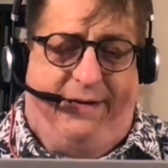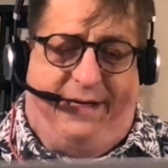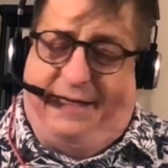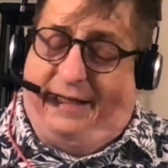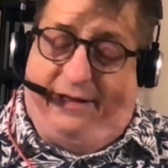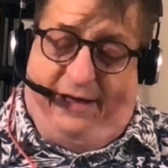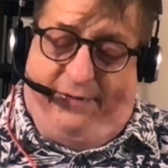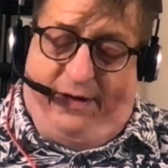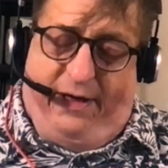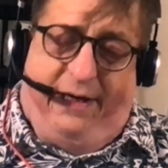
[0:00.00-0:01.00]
dig the
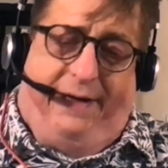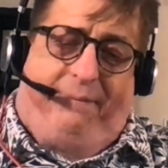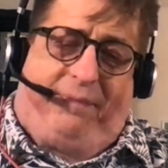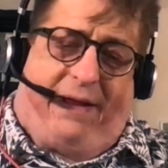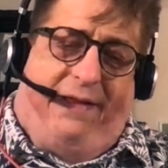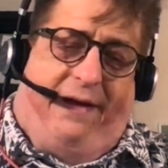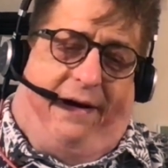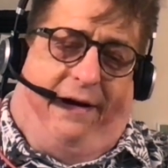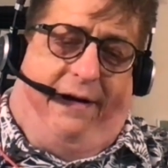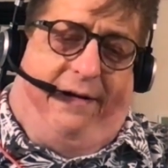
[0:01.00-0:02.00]
cover. The
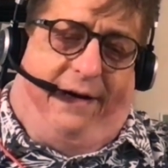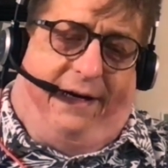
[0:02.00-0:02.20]
art